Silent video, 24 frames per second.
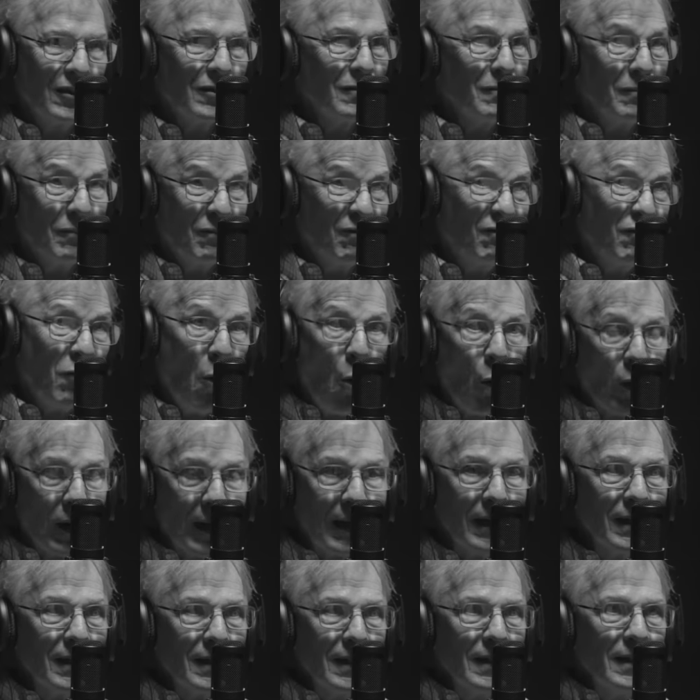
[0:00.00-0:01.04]
or
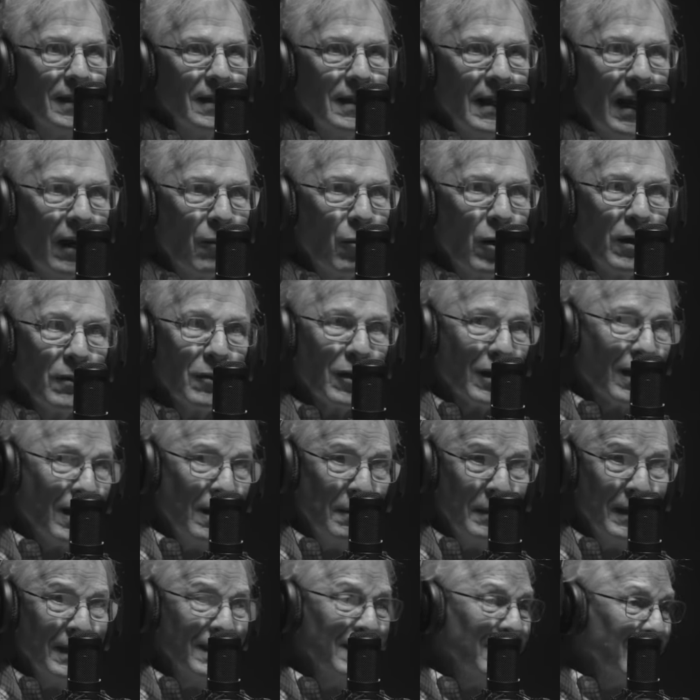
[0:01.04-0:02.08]
40, and we were
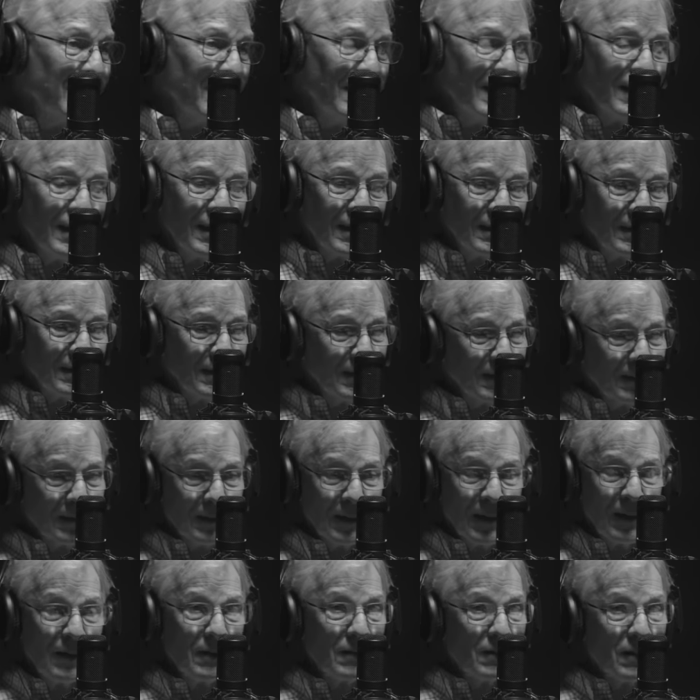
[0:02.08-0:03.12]
coming in there and.
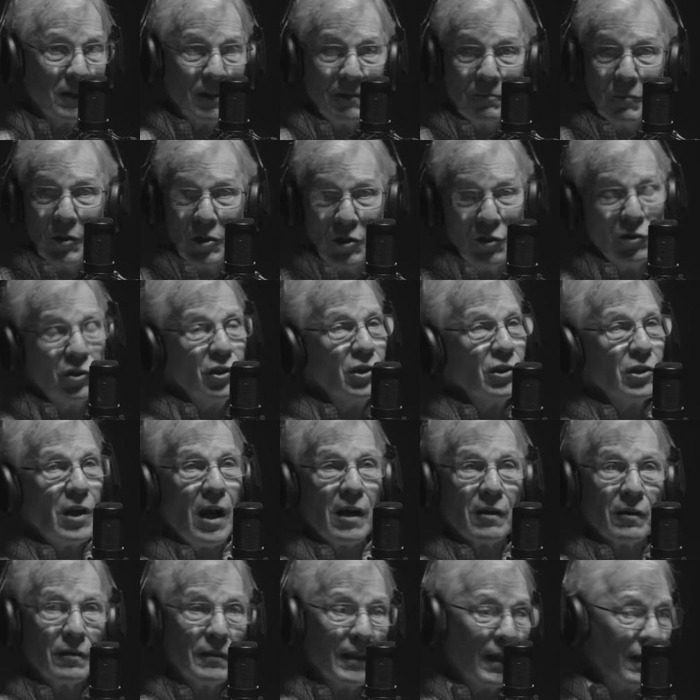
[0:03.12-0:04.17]
But you
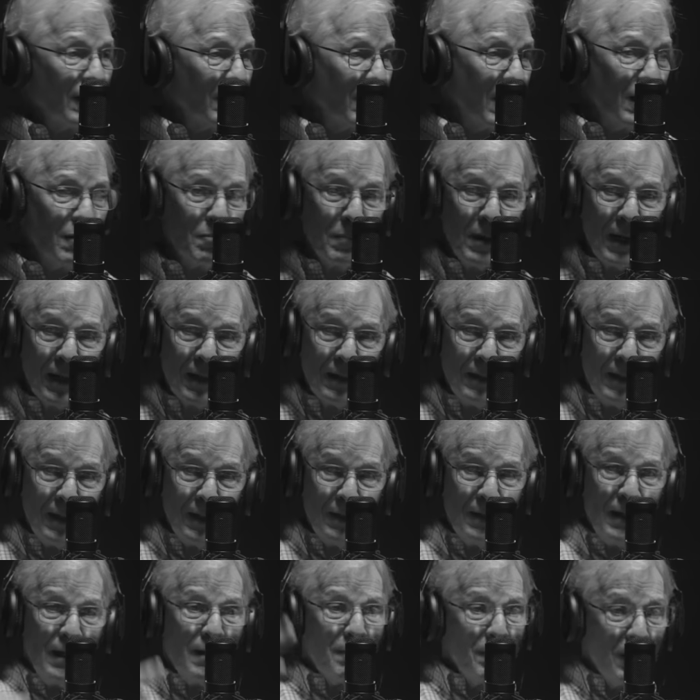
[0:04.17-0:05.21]
cycle that thing back and
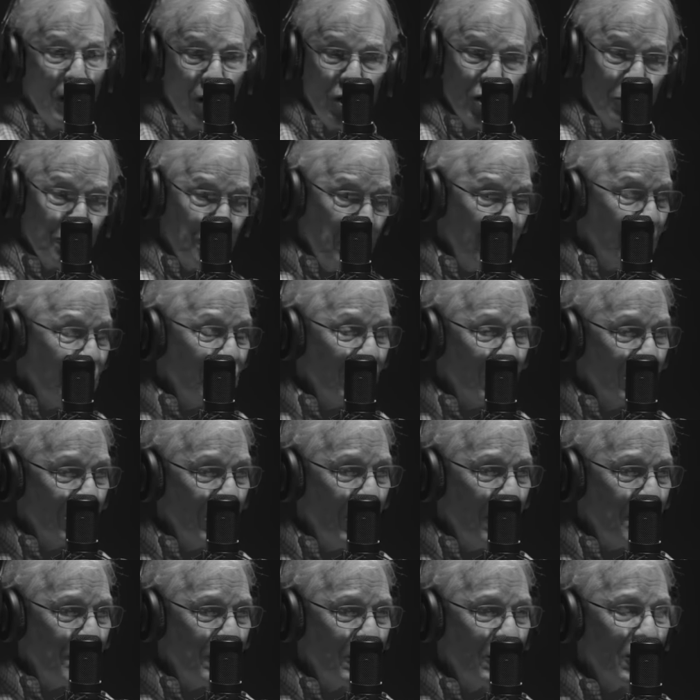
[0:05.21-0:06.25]
that damn nose pitches
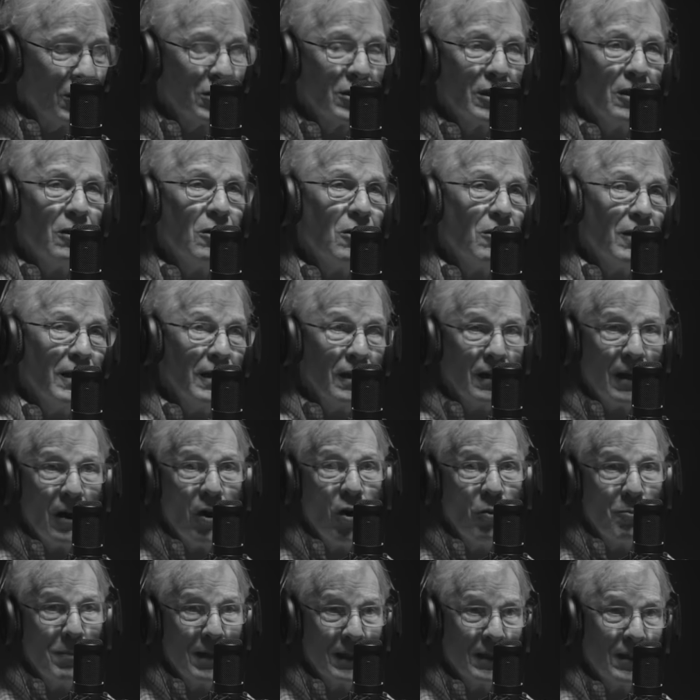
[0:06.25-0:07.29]
up, and you're saying, oh, hell, I
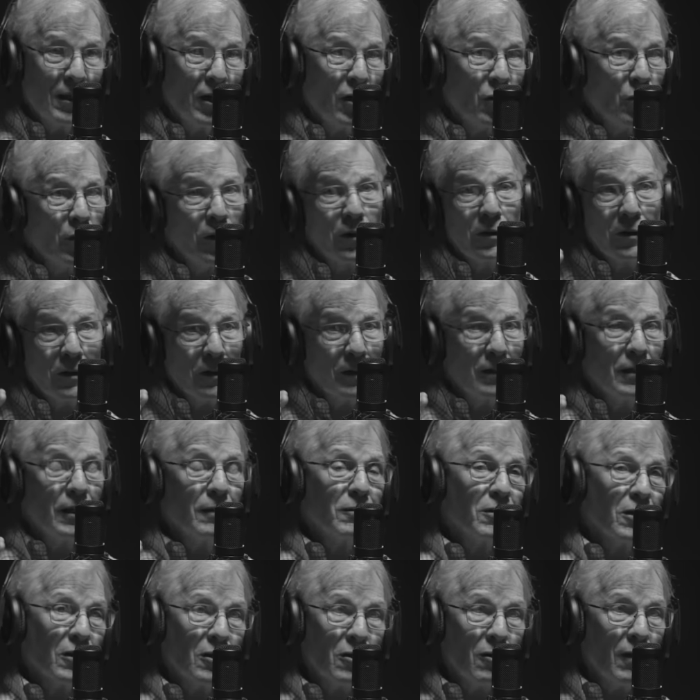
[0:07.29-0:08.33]
hope my tail rudder doesn't
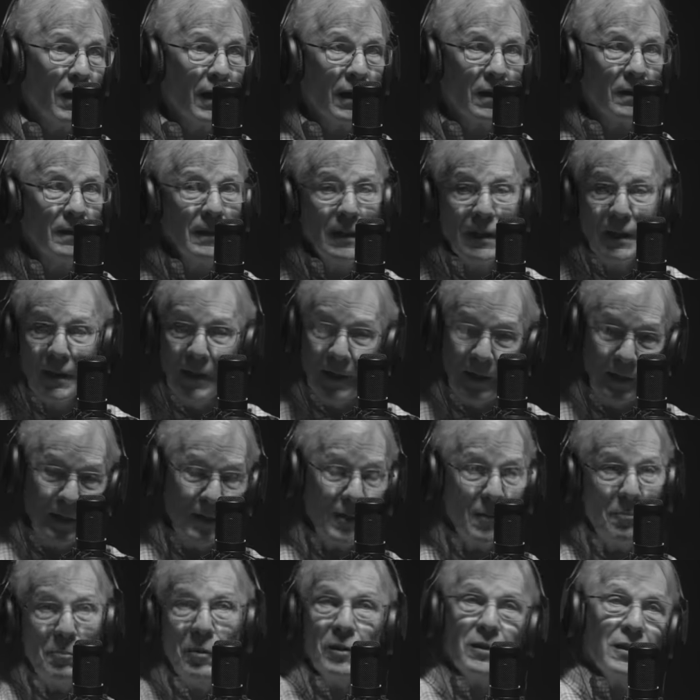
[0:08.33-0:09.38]
hit the ground. And then
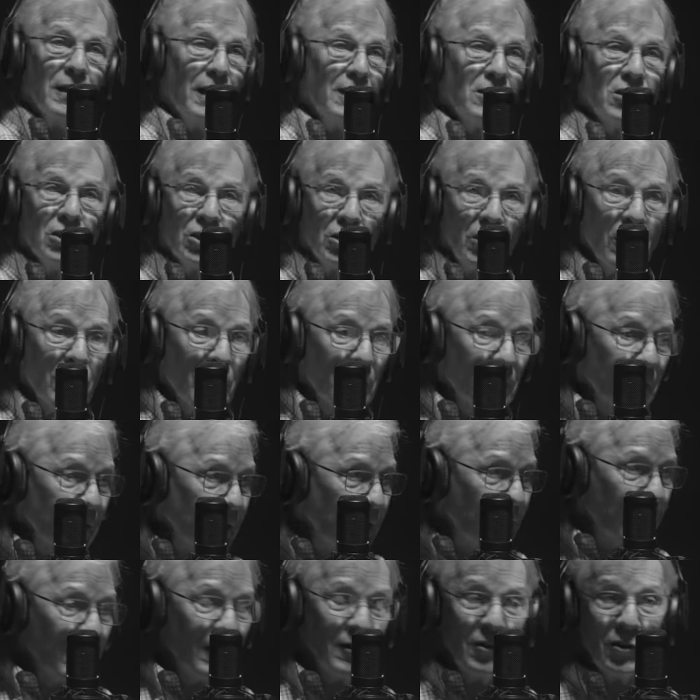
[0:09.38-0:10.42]
you put that sucker
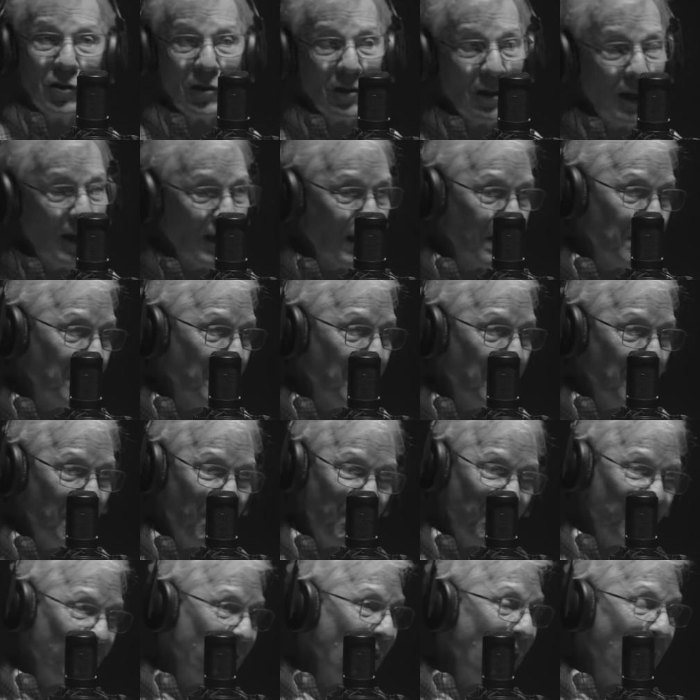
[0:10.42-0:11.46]
down and you're taking
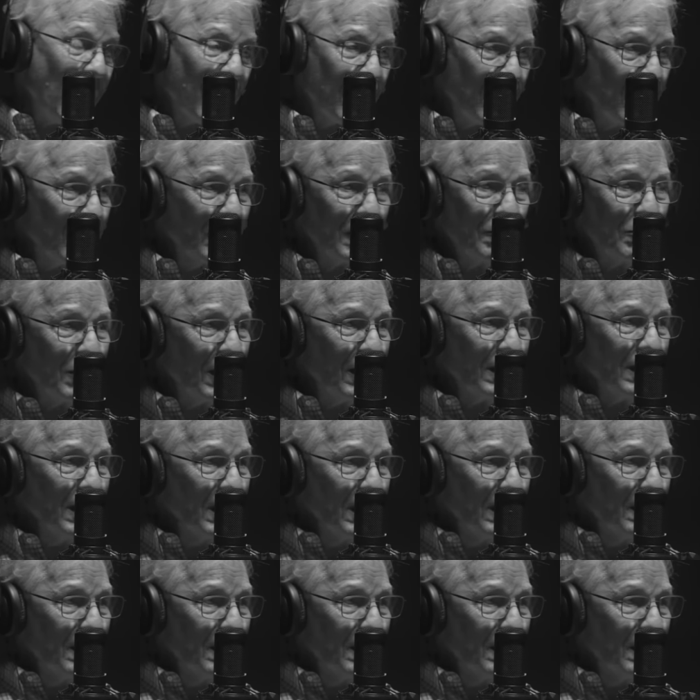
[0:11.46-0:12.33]
fire all over the place.